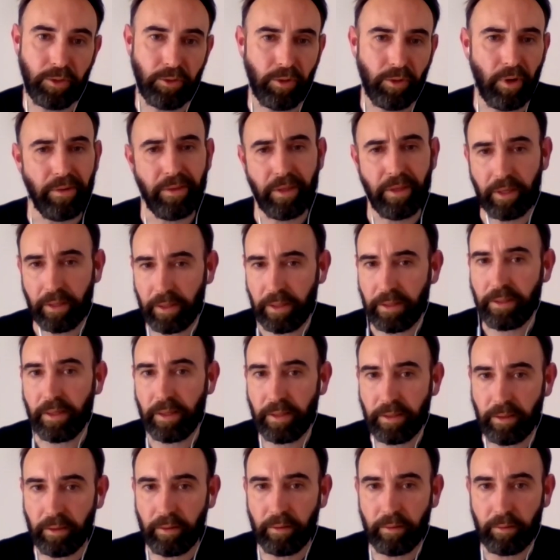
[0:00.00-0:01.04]
So I think
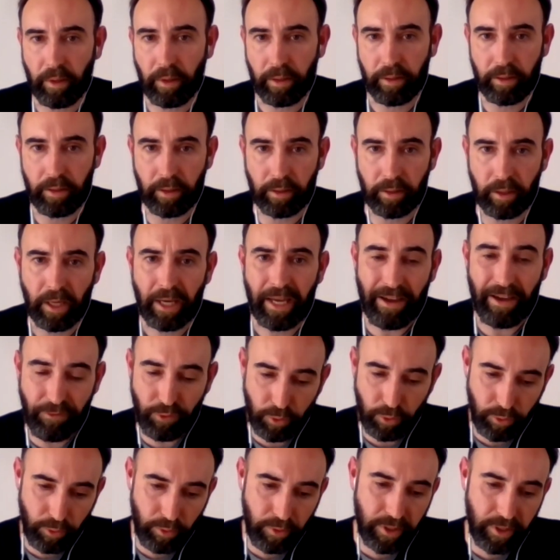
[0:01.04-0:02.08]
if
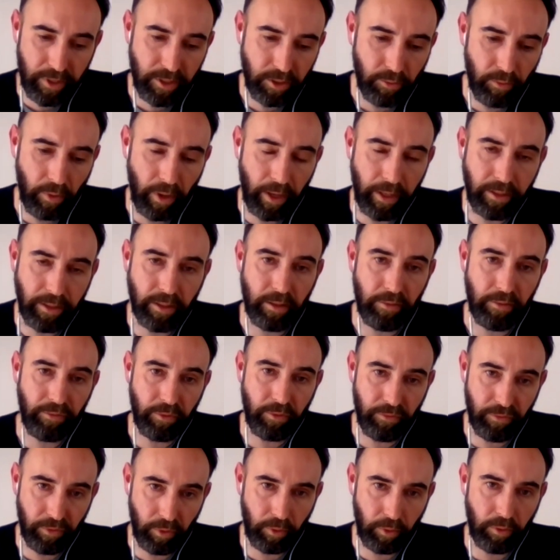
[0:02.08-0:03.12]
you do this right and if
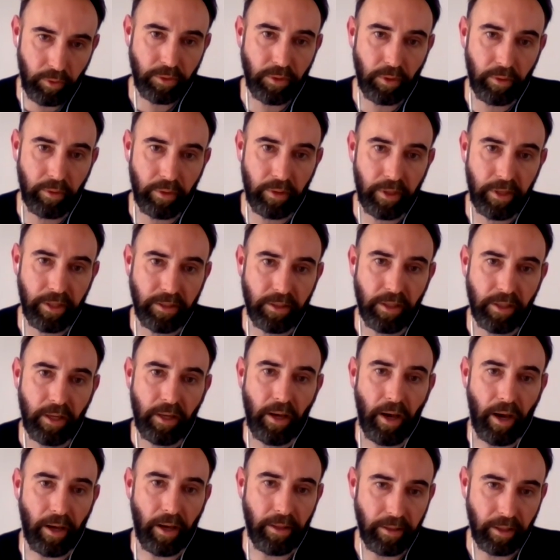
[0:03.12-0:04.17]
you focus on this,
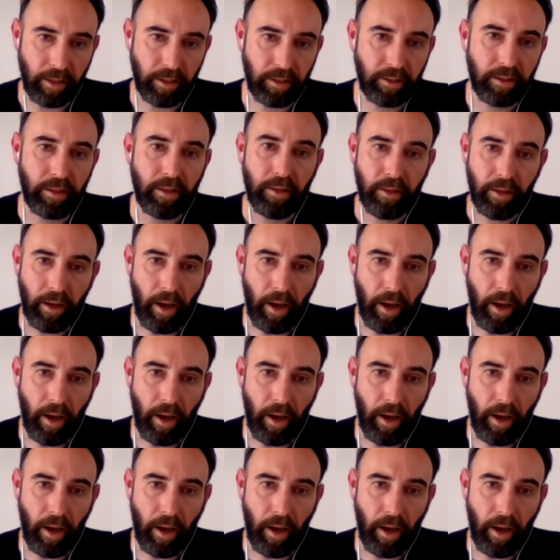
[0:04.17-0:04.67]
I think